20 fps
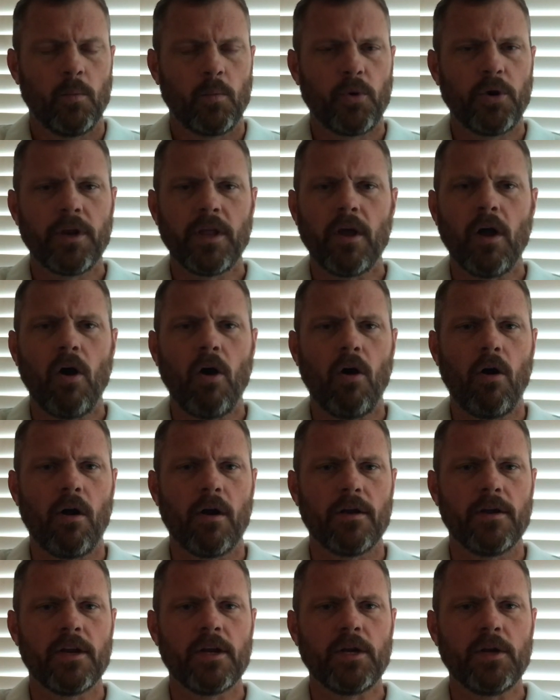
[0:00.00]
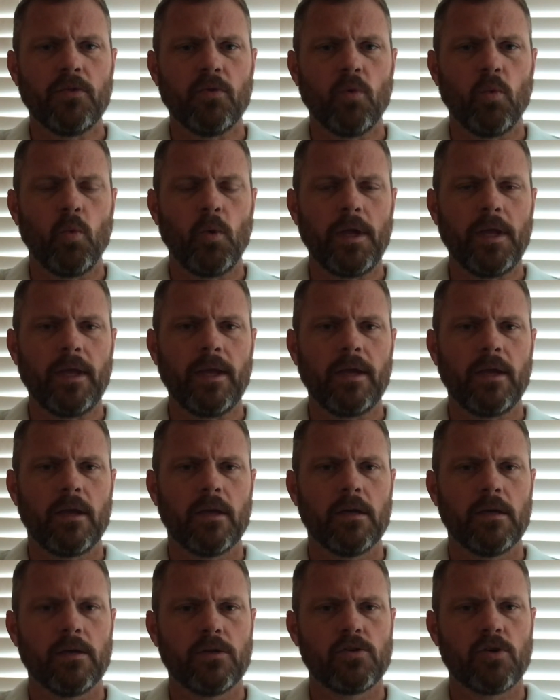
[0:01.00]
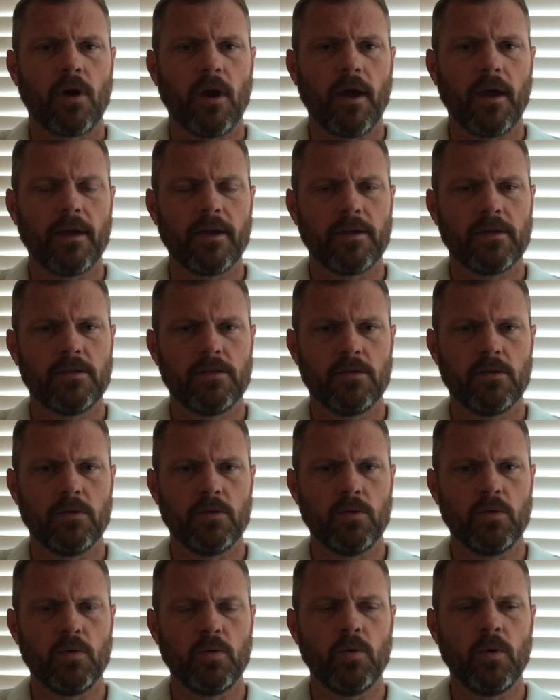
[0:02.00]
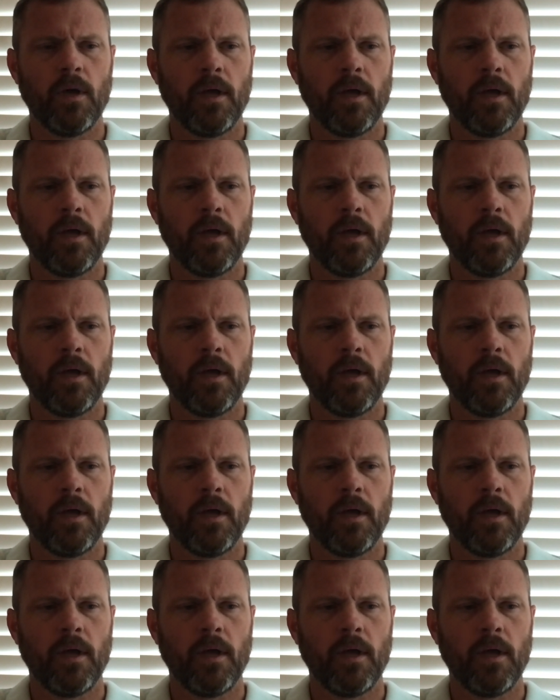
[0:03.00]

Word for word: pretty hard during the week trying to